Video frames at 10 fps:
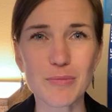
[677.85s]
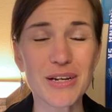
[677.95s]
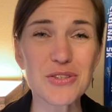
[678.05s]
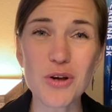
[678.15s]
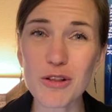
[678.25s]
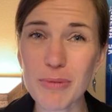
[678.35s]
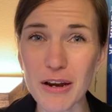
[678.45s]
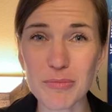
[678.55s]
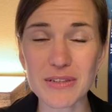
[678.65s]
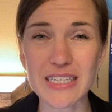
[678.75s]
But it's all
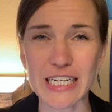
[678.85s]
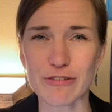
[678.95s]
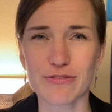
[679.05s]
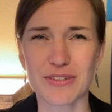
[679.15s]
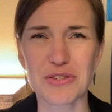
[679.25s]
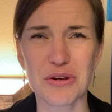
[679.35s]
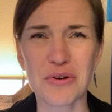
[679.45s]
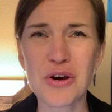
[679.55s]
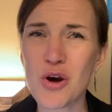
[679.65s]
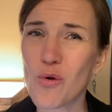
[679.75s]
about a belief. And
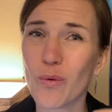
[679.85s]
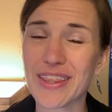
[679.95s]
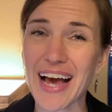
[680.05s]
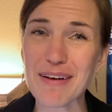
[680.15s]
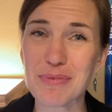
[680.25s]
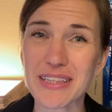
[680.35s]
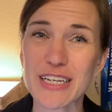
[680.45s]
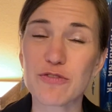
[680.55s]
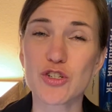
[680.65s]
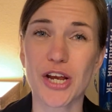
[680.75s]
so when that
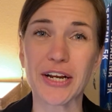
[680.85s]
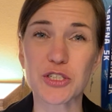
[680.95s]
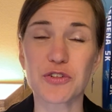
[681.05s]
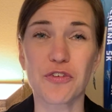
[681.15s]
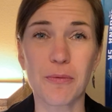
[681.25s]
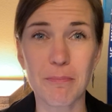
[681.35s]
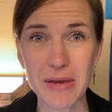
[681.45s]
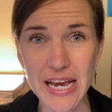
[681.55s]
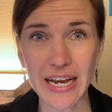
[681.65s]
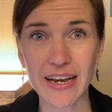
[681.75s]
belief changed for
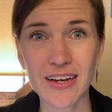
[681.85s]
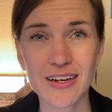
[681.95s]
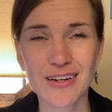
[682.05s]
me,